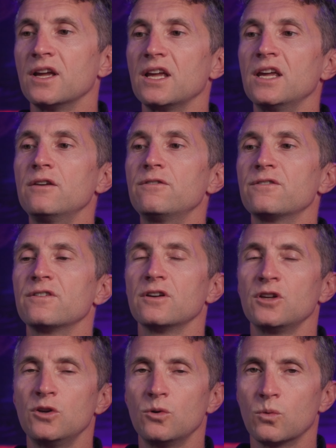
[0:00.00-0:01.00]
if
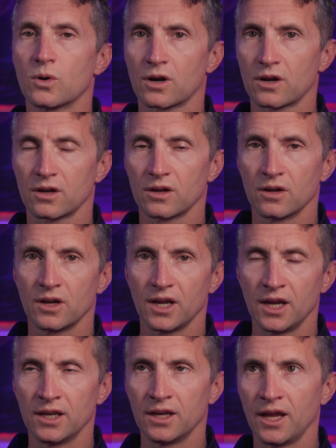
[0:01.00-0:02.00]
you work
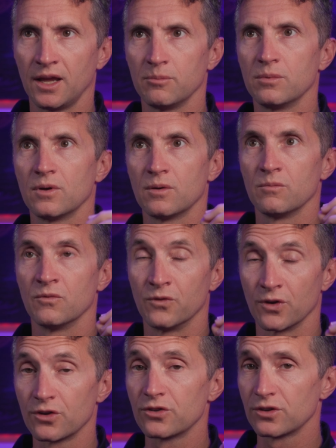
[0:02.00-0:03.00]
in a
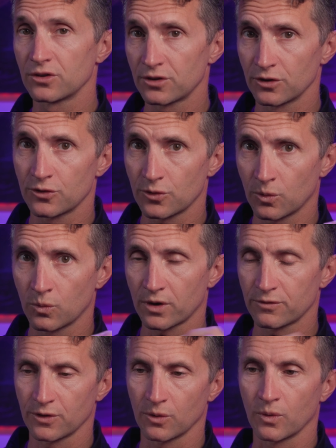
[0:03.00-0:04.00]
version control
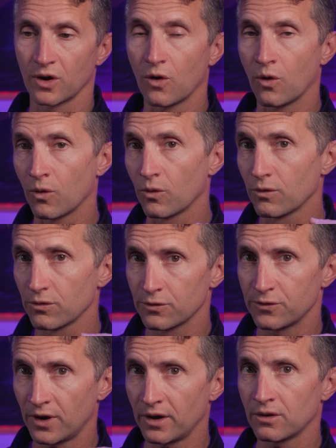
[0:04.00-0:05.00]
workflow where all the
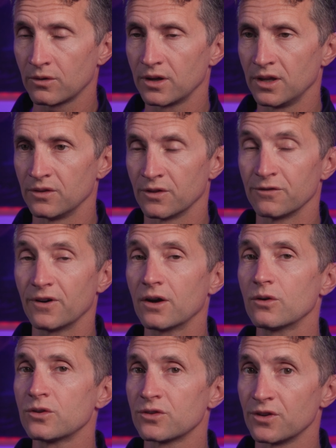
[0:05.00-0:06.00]
file
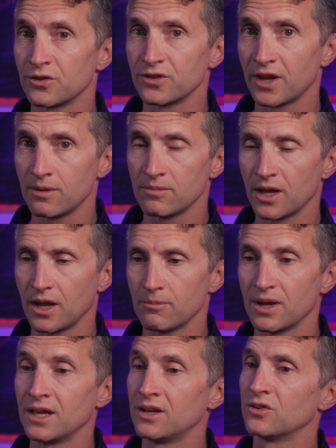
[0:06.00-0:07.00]
is the same name,
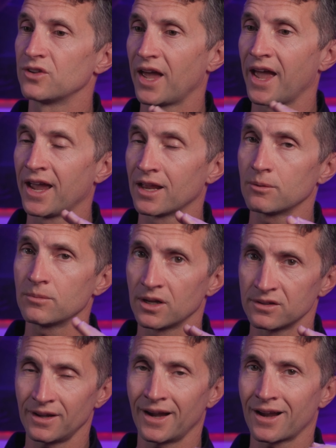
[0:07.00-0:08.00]
it is anim
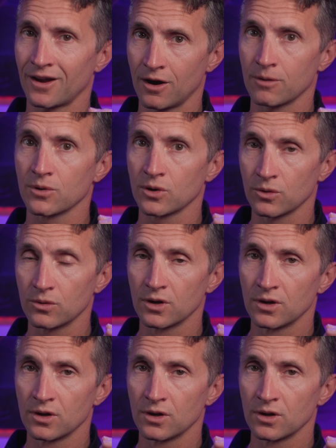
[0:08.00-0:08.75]
attack combo